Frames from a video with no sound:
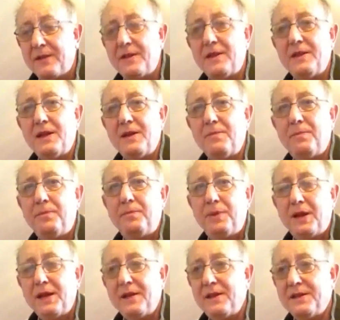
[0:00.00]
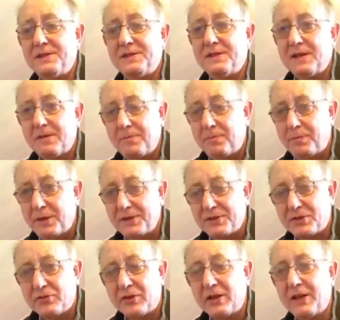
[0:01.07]
and then they play this
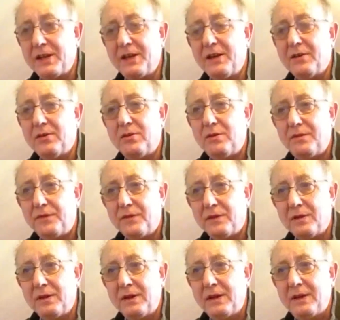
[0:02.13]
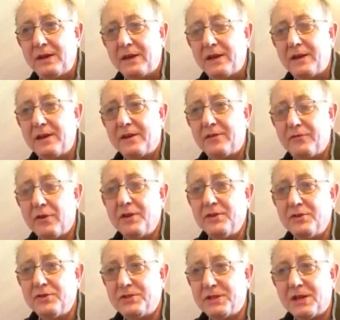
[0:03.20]
blisteringly awful
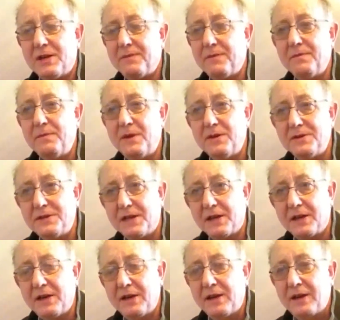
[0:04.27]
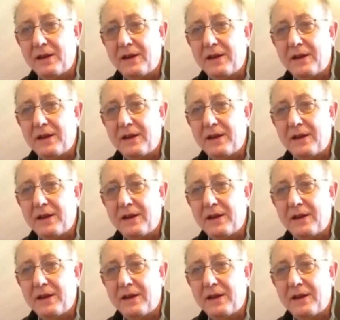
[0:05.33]
grunge type of music,